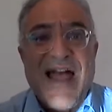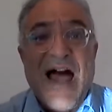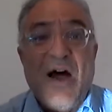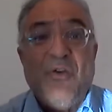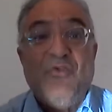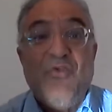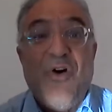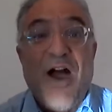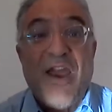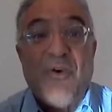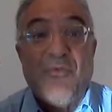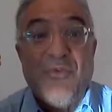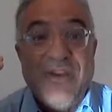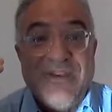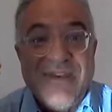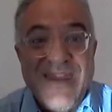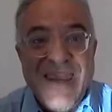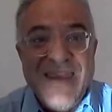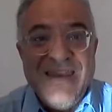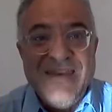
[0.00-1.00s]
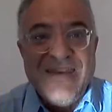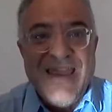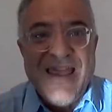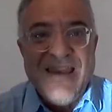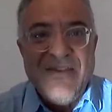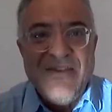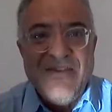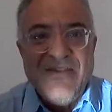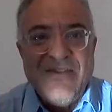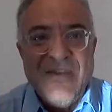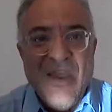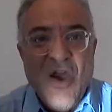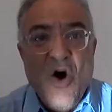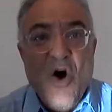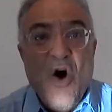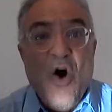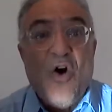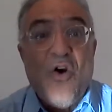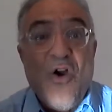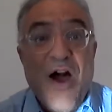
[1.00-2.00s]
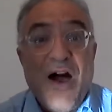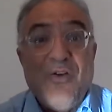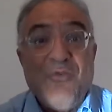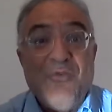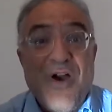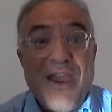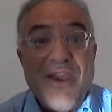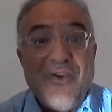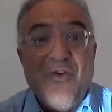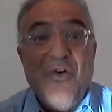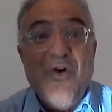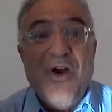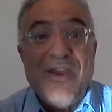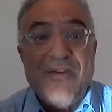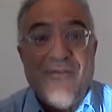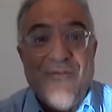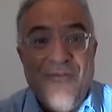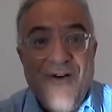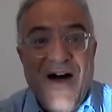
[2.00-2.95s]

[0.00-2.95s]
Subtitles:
How do I retain talents? Or how do I go and